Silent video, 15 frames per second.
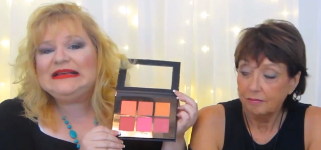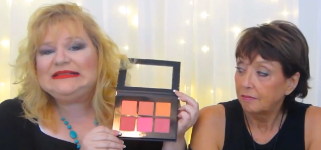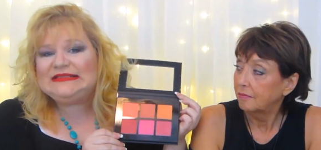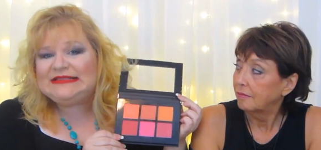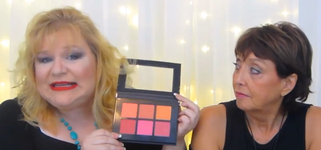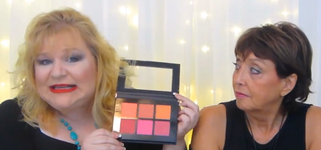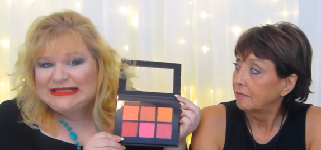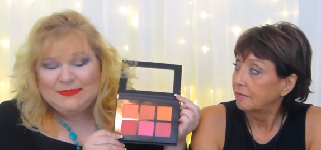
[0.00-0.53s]

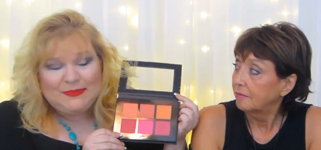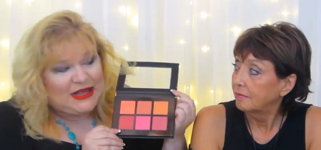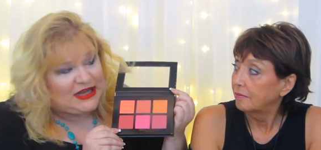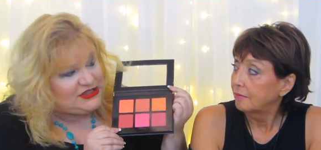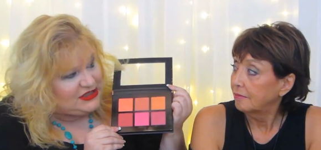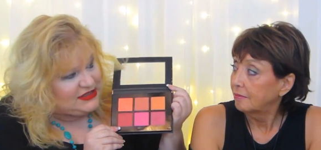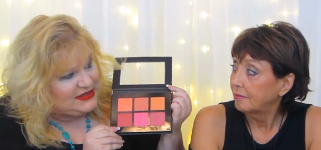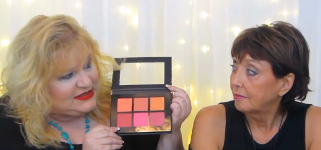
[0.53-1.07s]
Speaker 1: Six
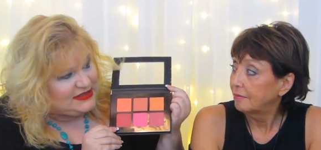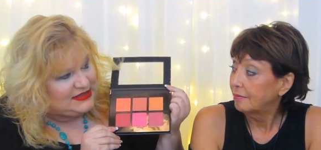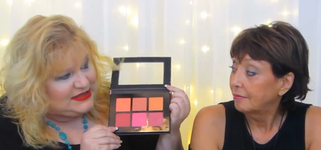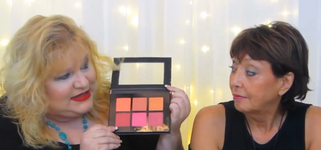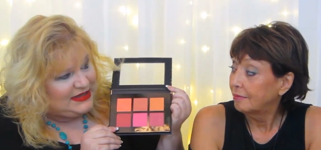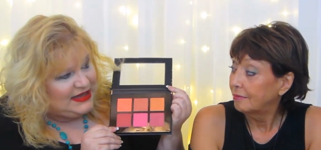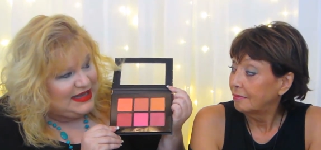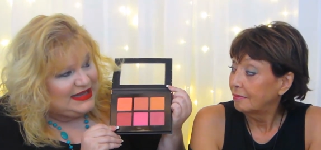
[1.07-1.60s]
blushes.
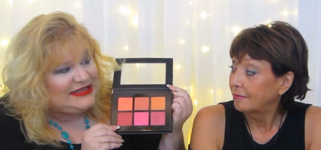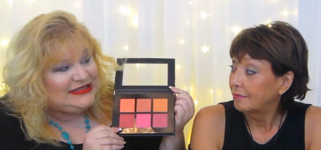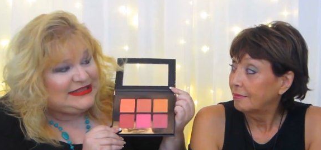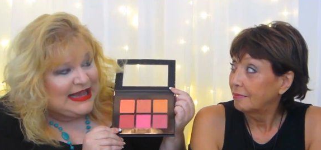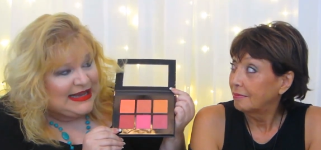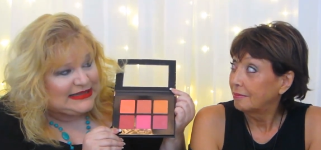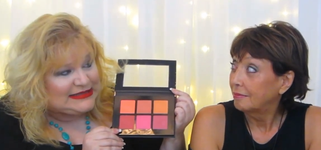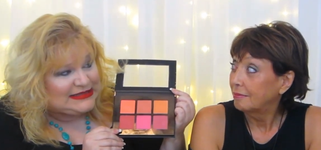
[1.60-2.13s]

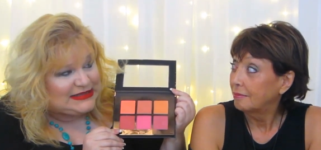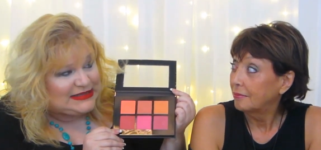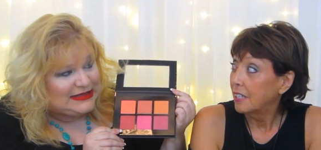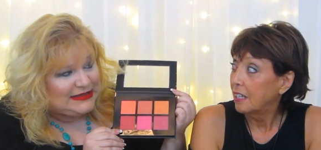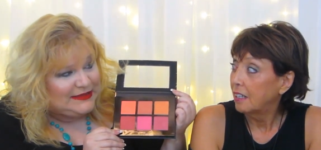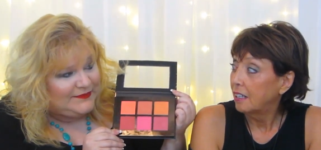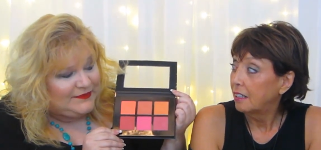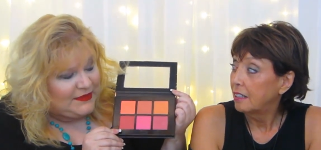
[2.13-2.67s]
Six.
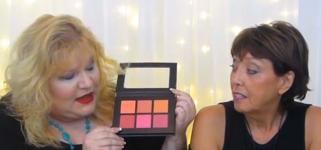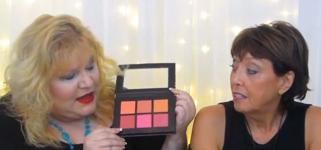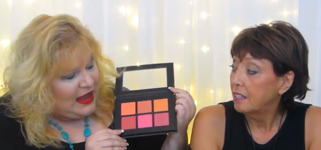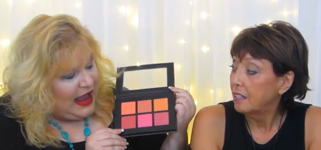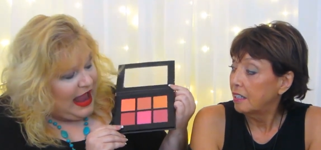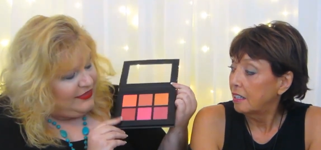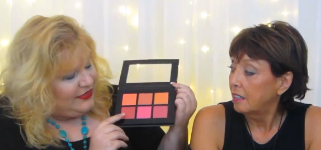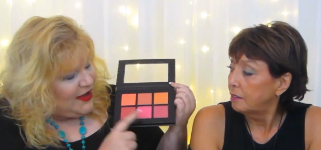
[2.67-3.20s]

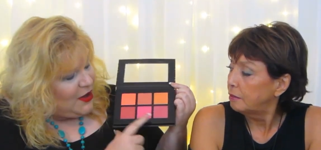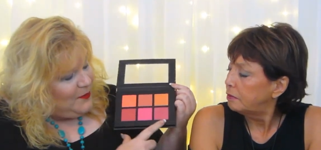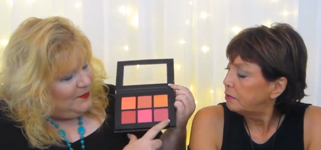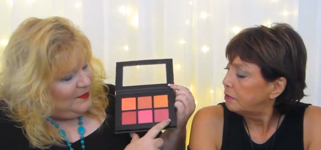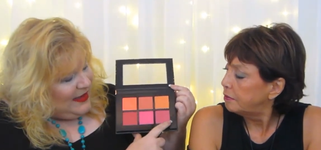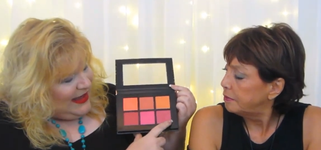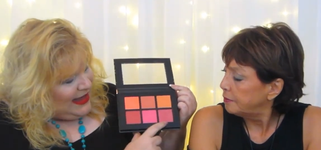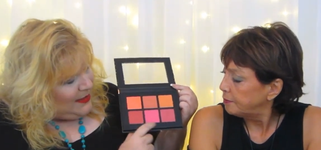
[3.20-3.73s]
And they're
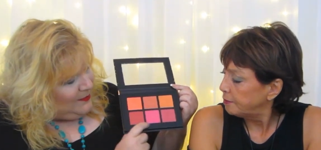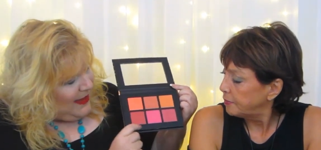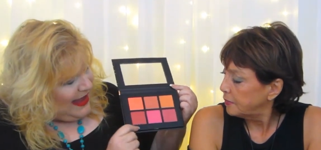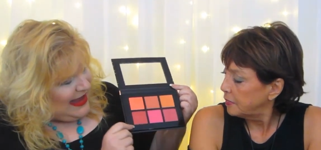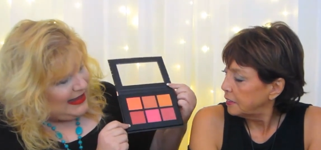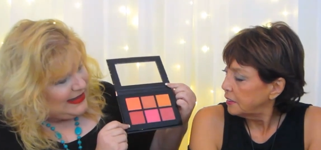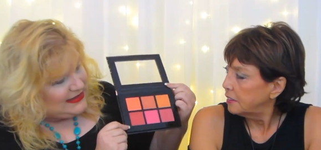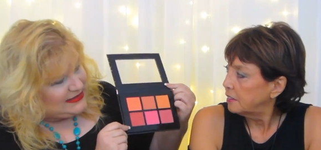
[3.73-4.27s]
big
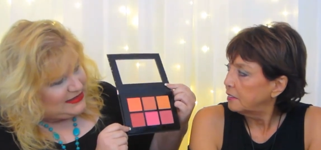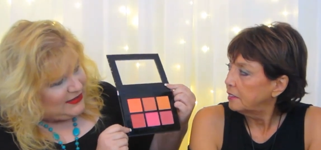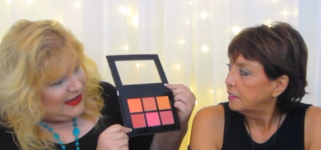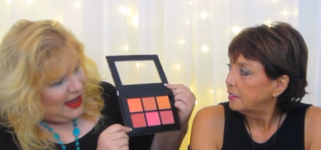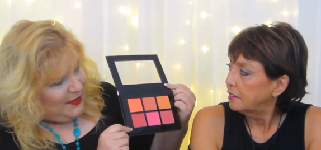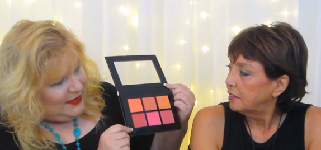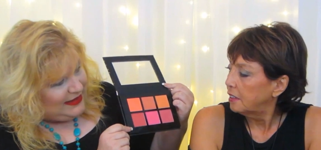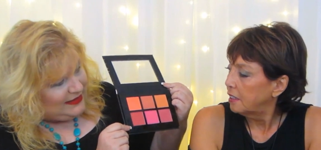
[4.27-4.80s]
pans. Look how
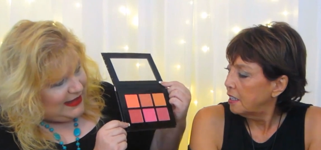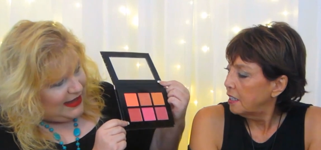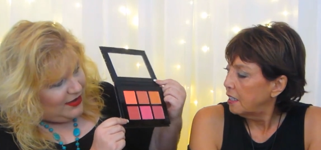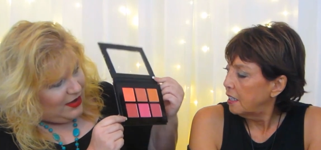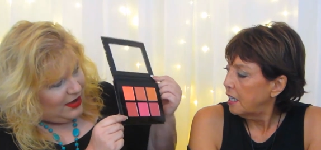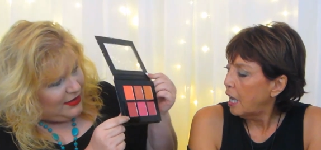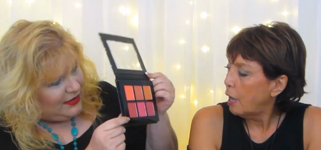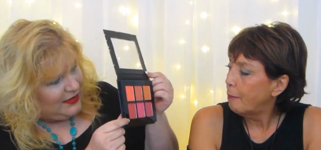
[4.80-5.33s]
big they are.
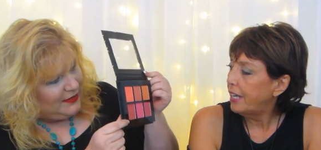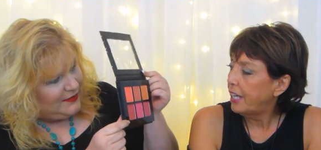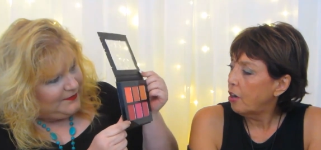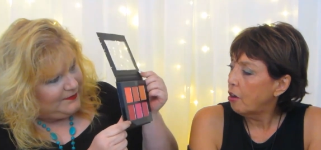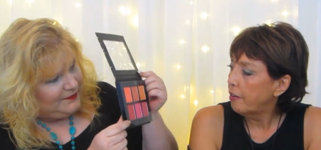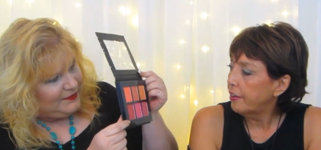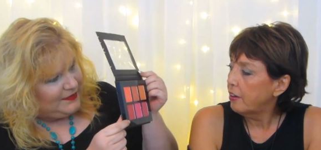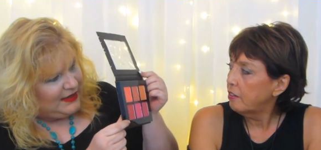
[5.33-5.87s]
How many are
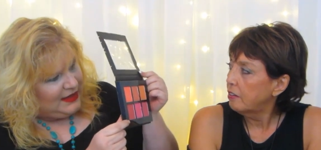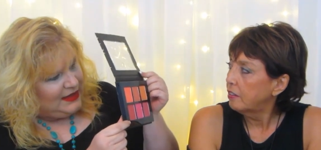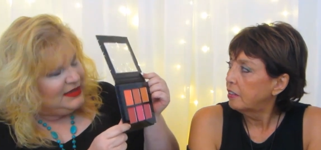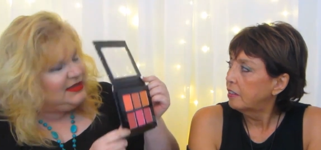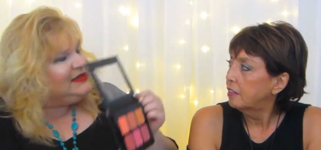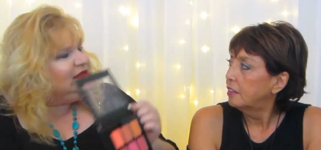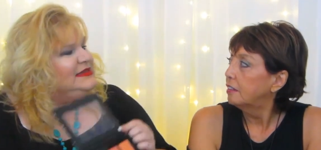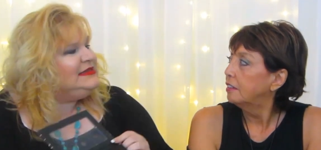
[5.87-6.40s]
there?
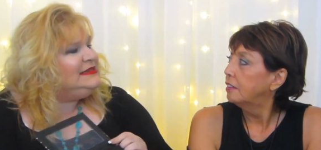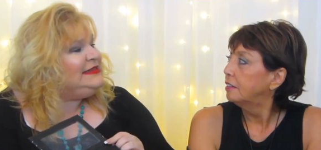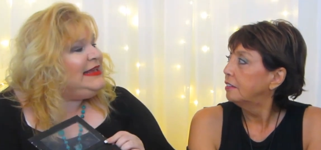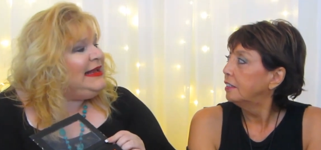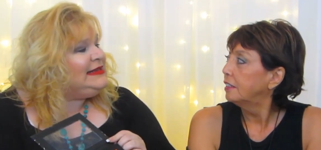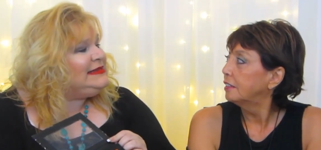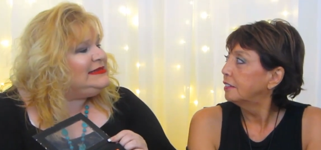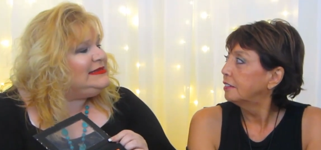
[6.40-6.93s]
Six.
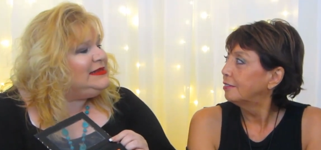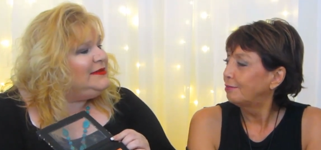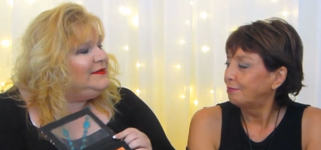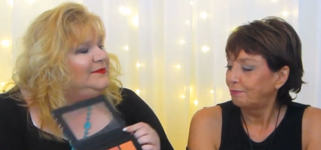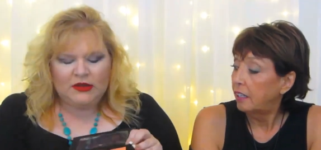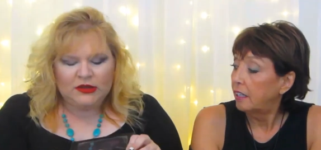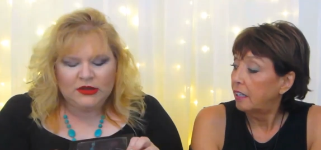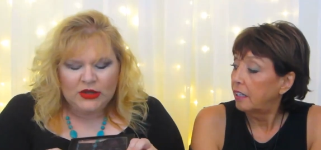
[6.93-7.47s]

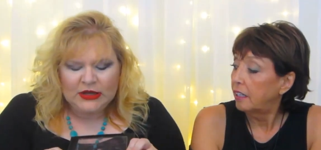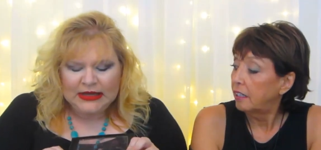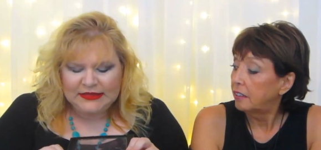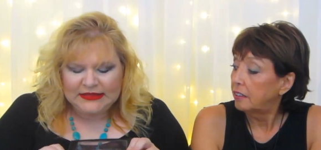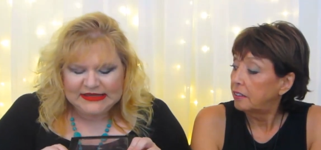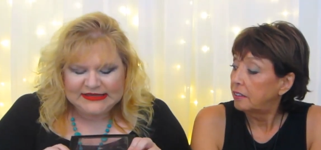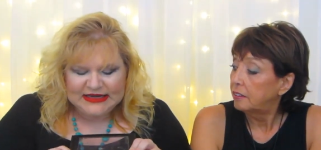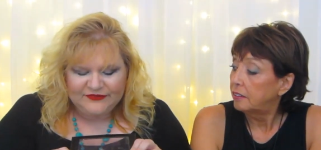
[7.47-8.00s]
Look at the
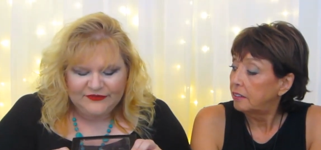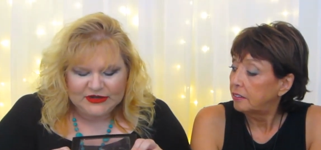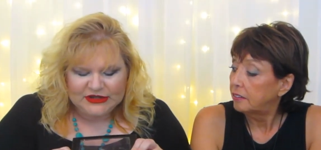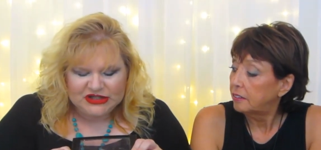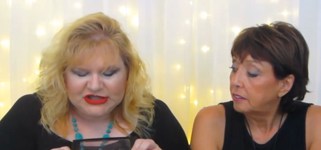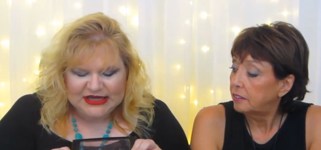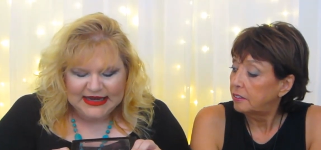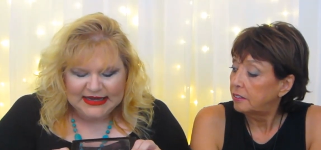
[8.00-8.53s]
different
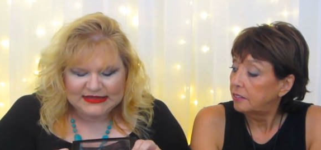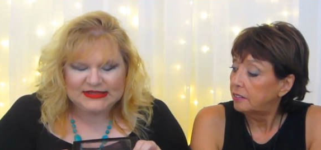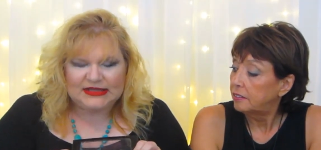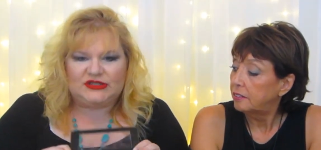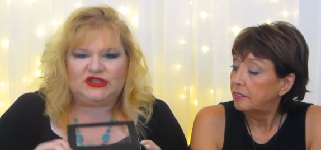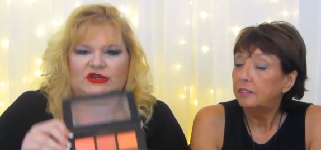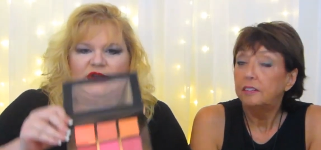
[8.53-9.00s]
shades that you're